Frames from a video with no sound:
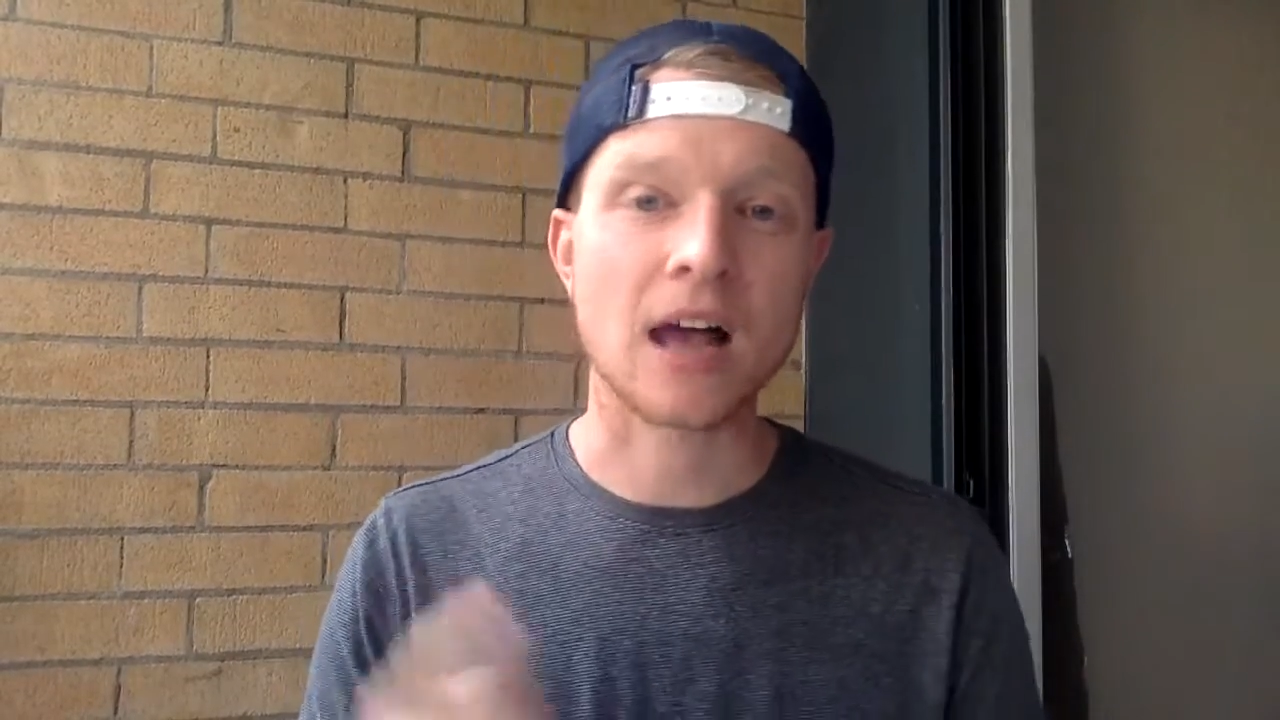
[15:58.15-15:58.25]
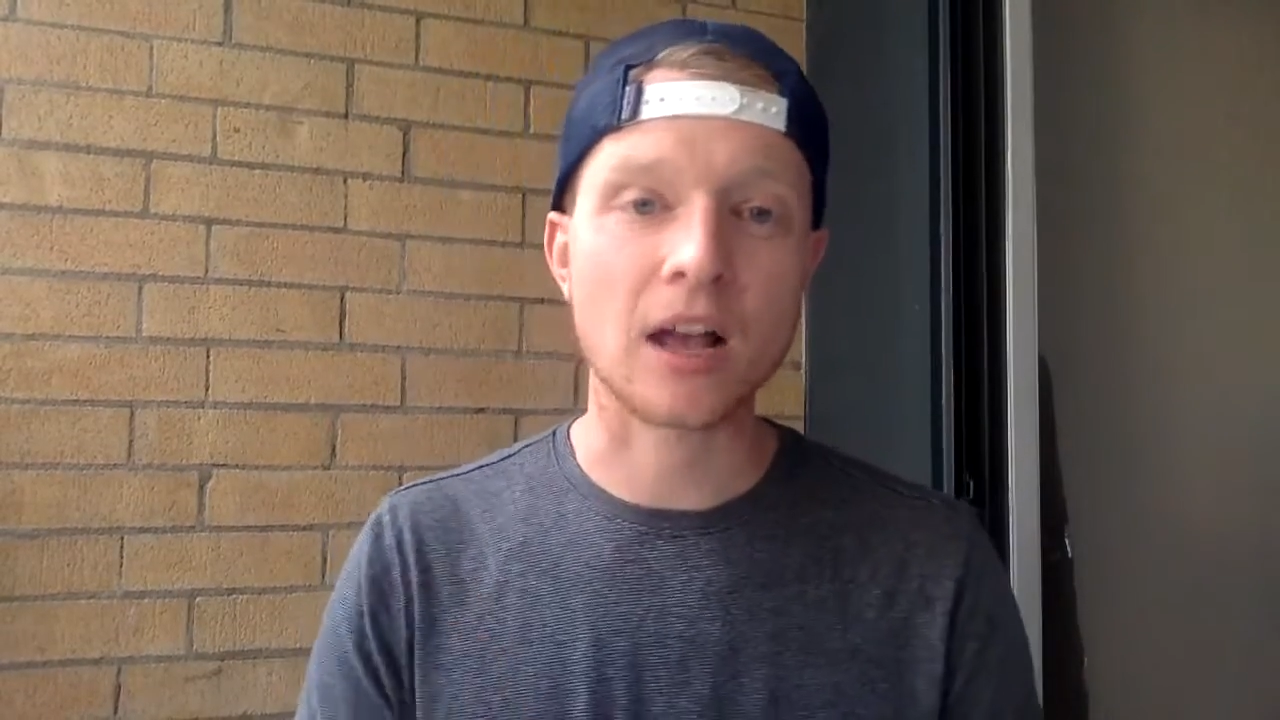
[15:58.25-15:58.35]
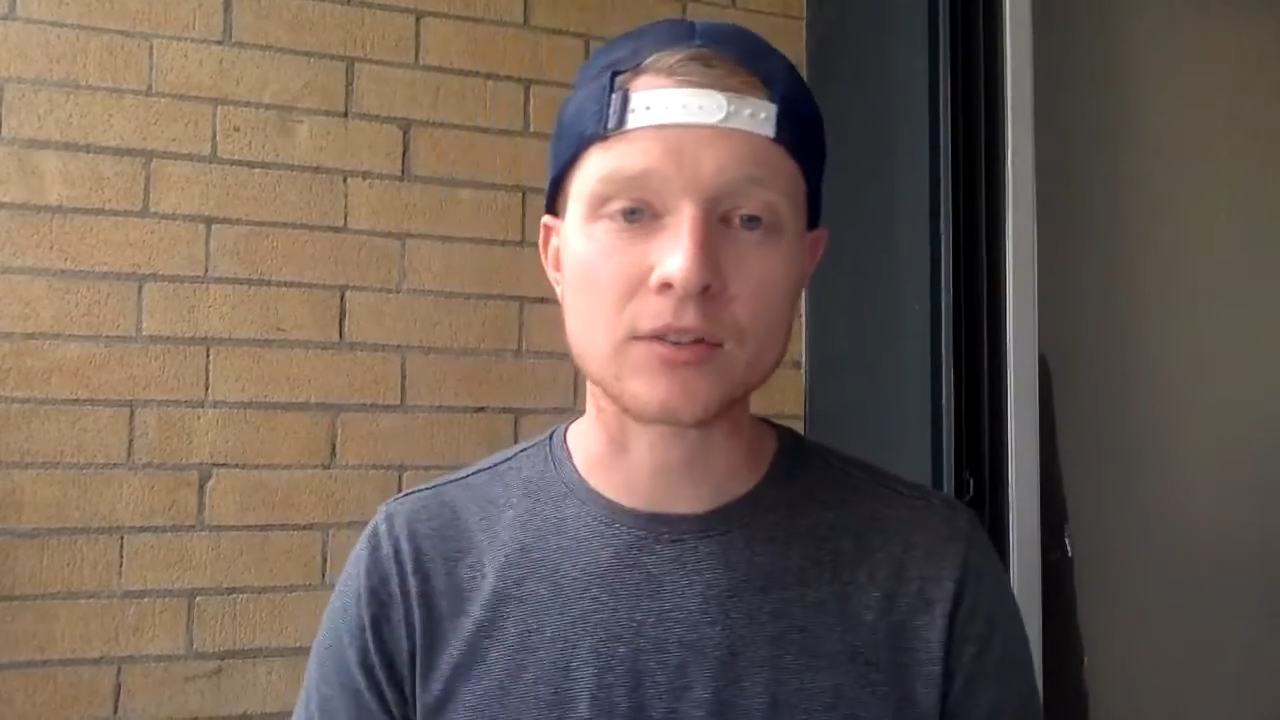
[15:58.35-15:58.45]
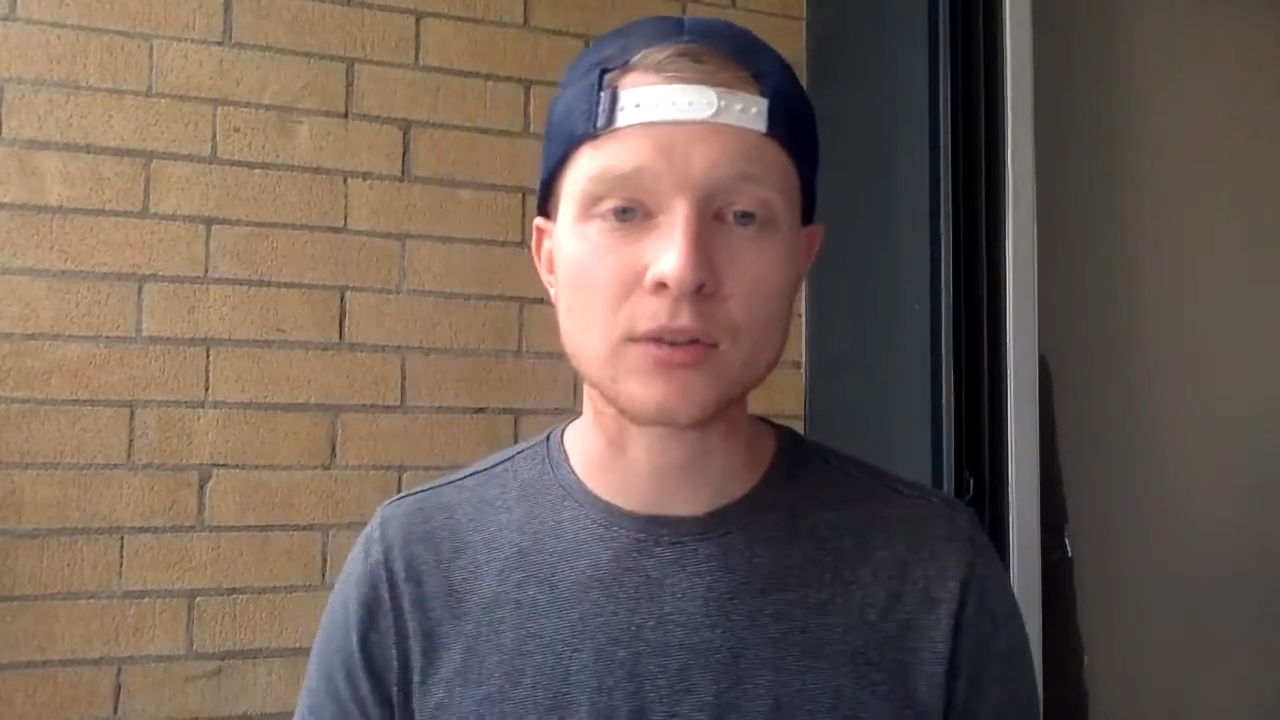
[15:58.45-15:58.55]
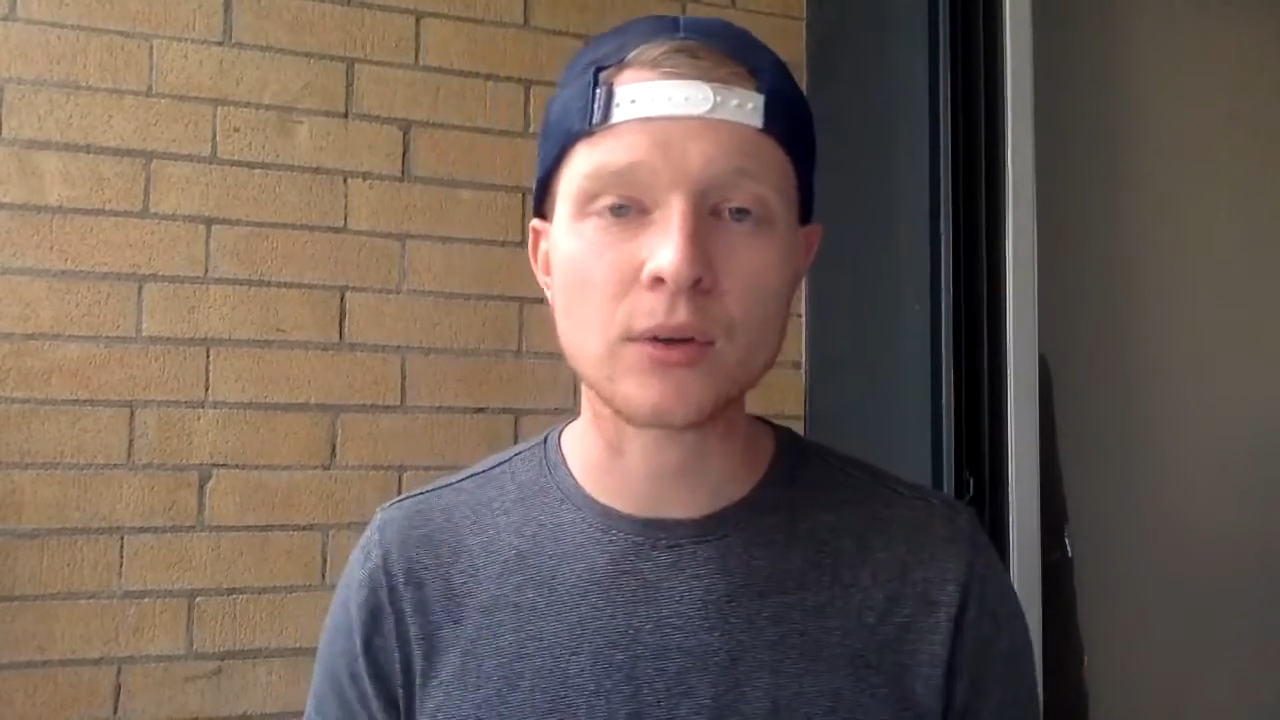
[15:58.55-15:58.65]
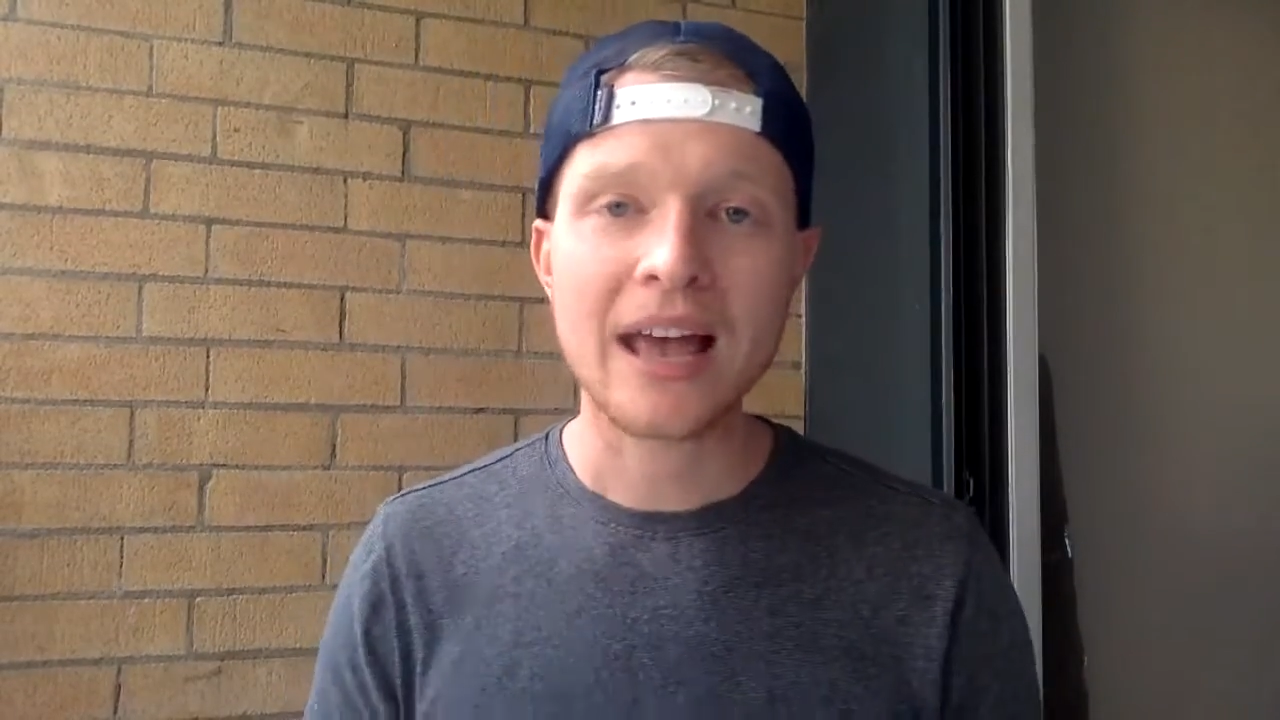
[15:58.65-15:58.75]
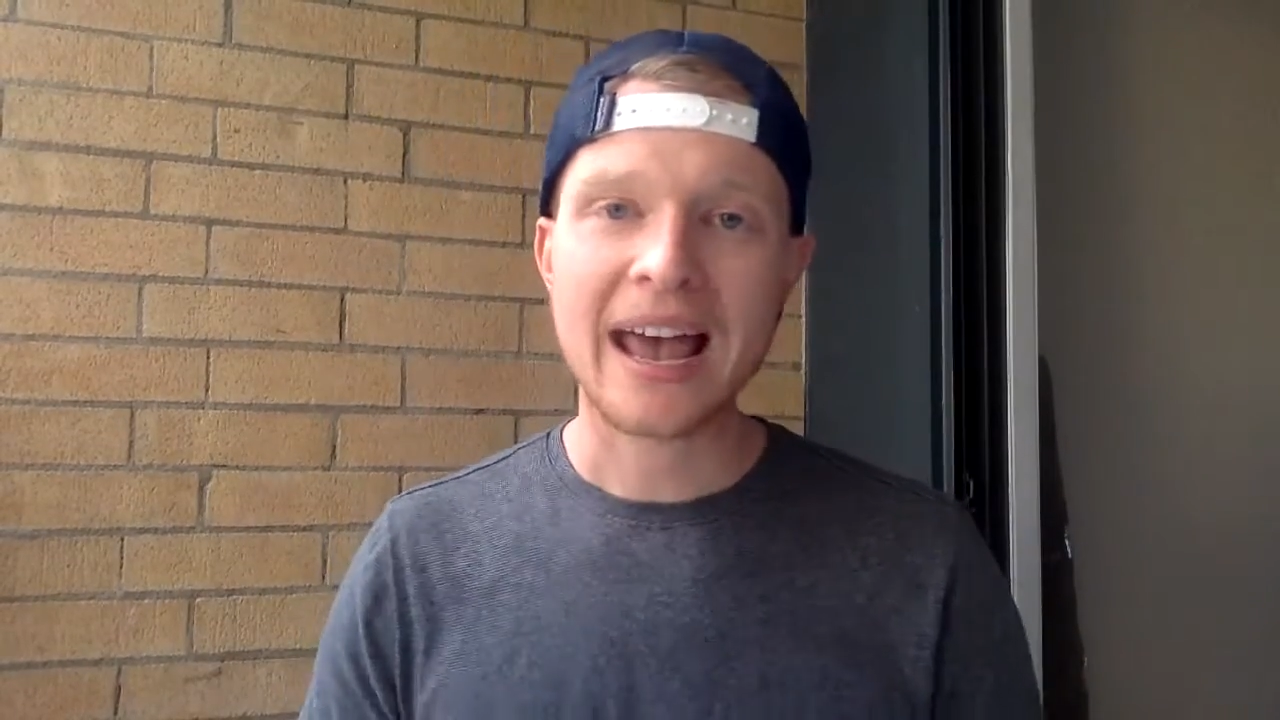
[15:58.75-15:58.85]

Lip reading: hustle